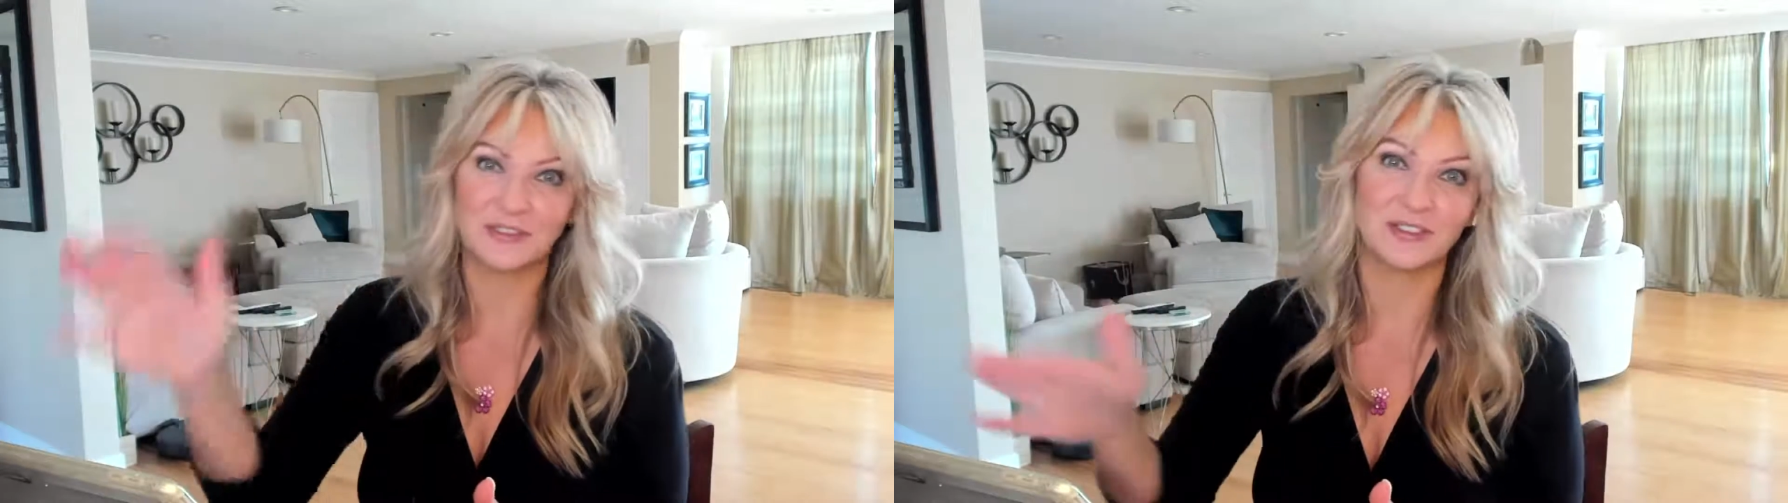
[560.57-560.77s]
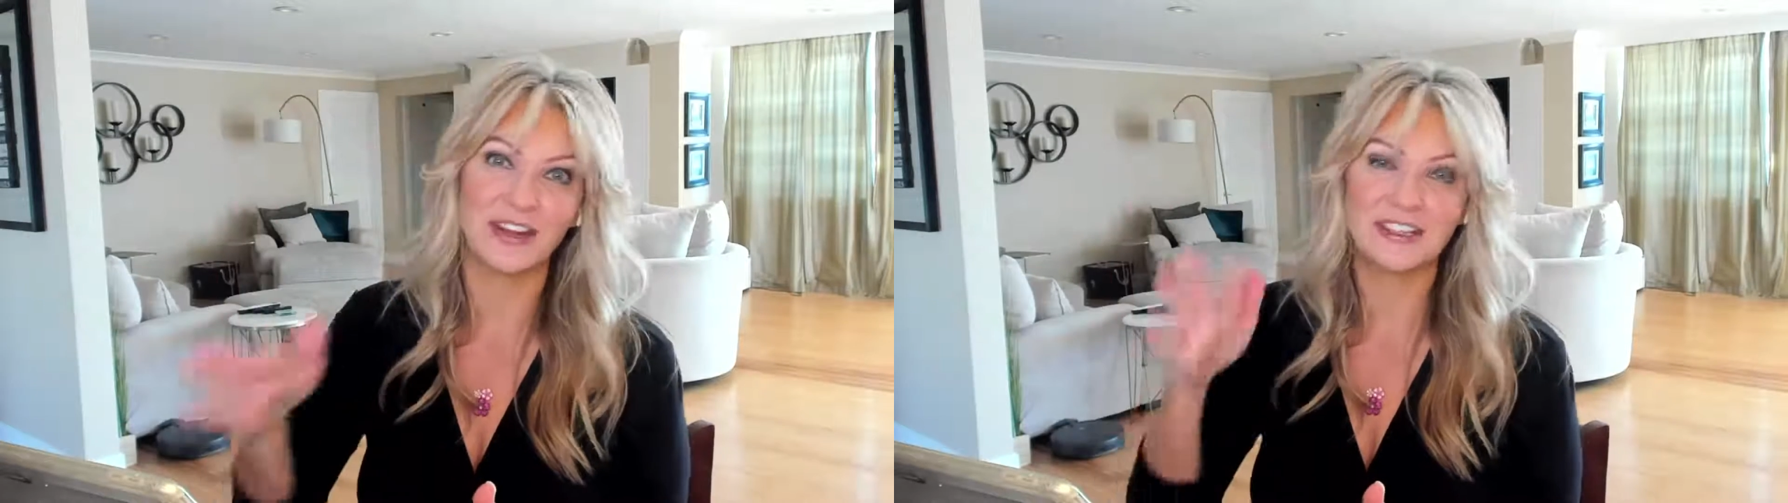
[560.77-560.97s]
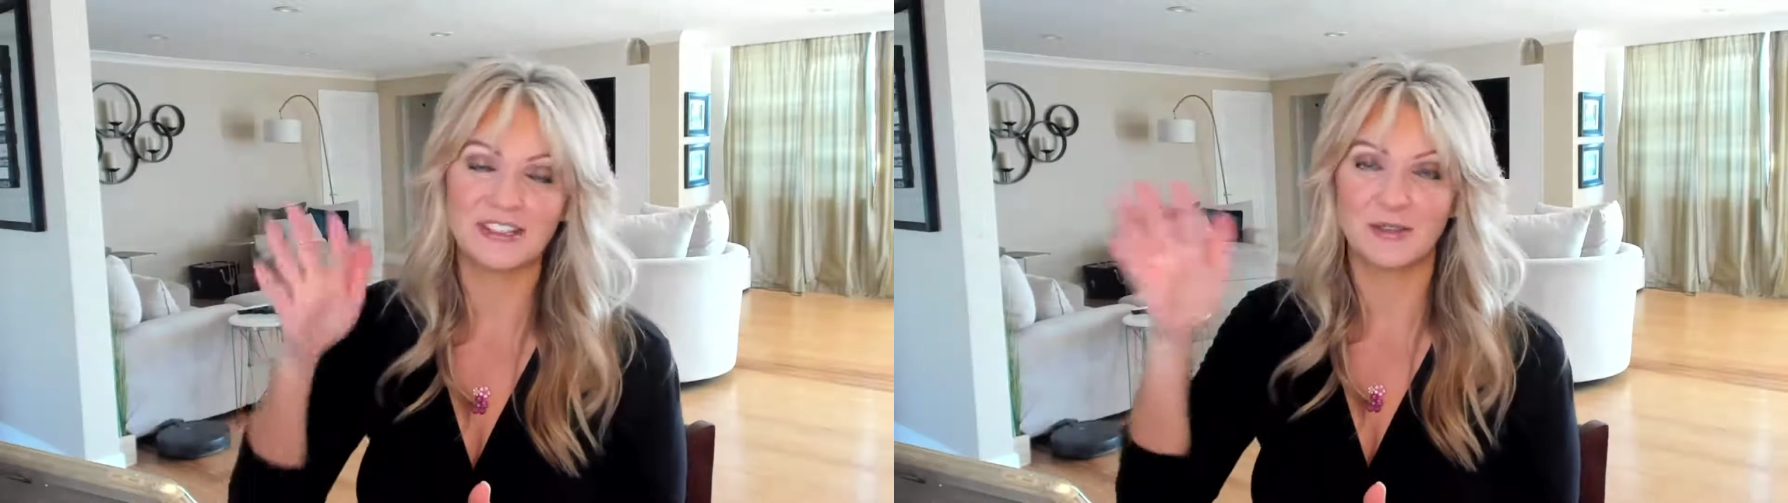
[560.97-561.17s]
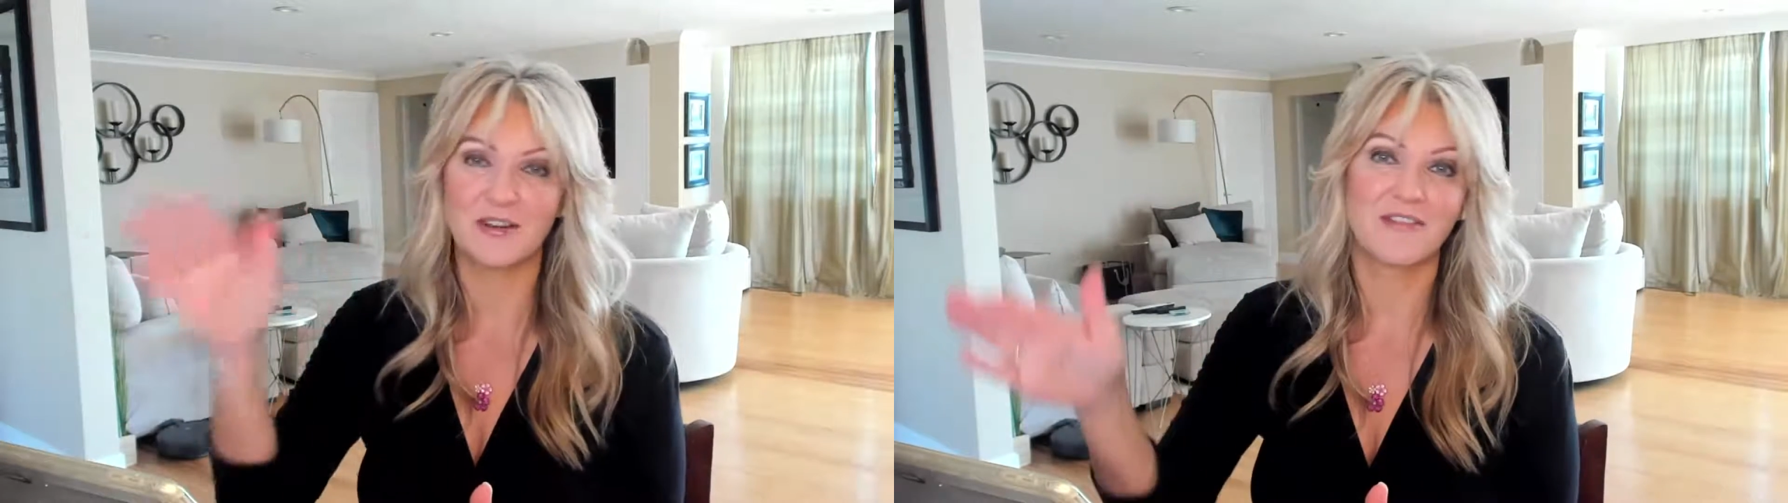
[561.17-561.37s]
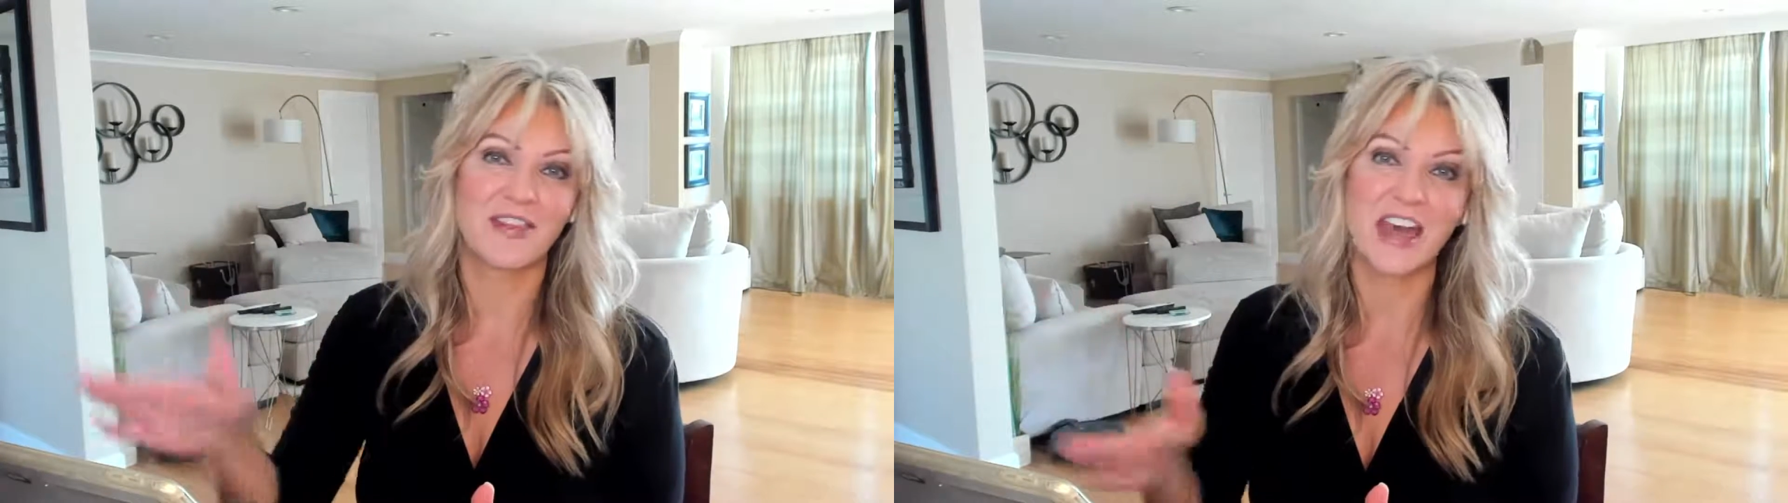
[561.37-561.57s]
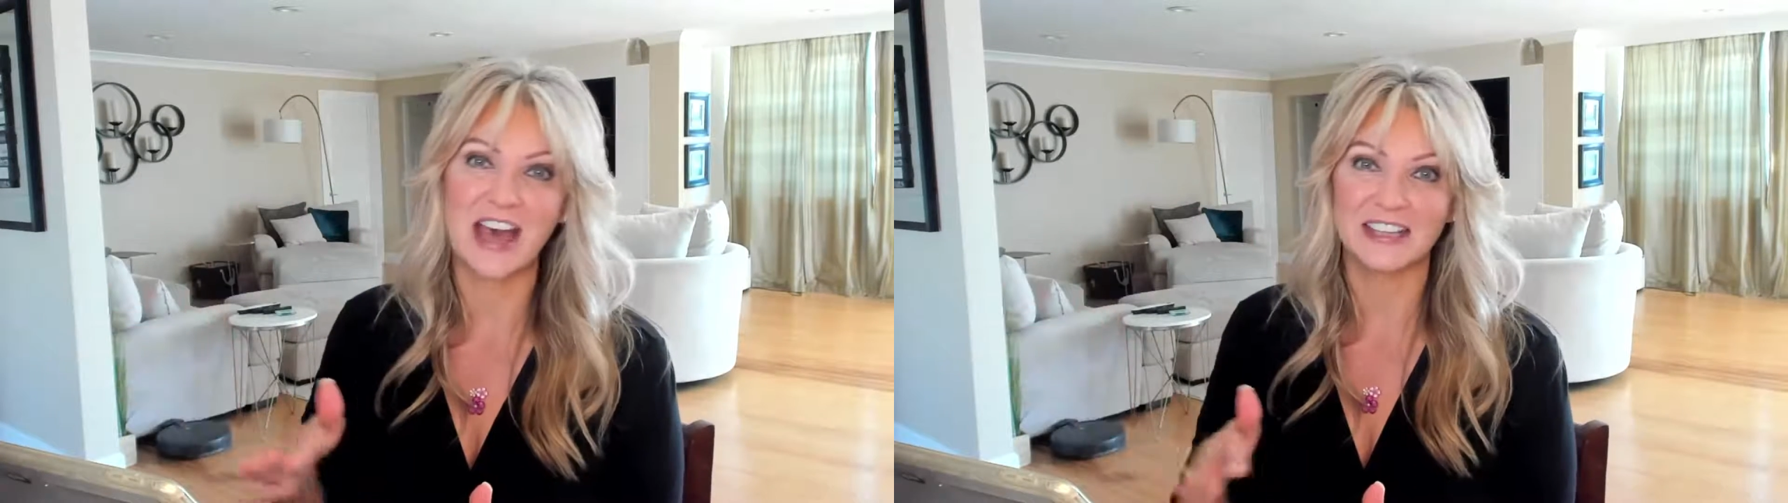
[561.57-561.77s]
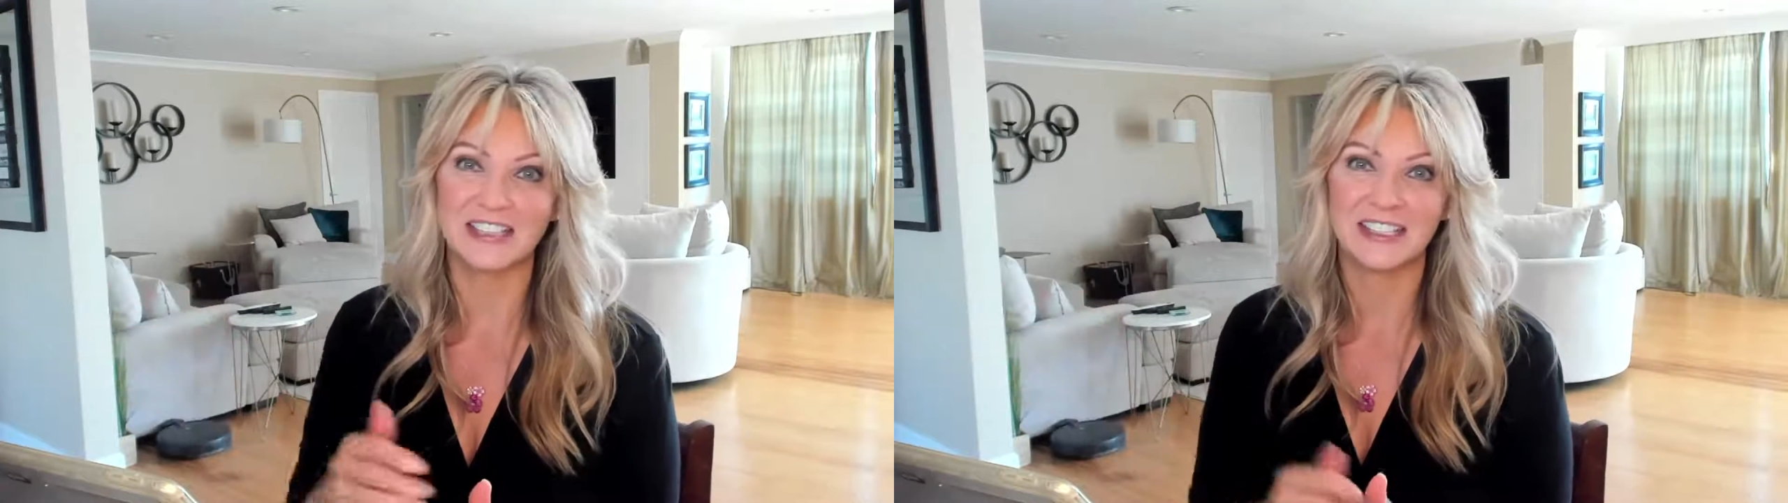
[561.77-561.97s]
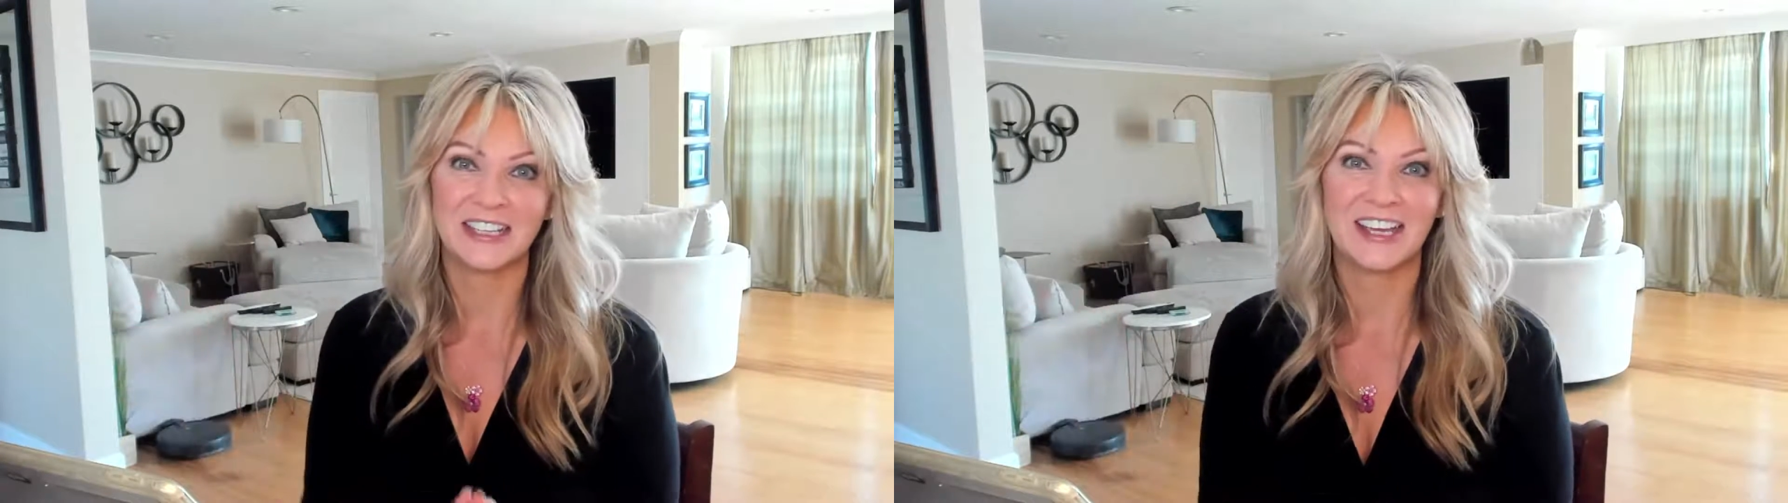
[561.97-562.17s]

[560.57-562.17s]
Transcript: trying so hard for that,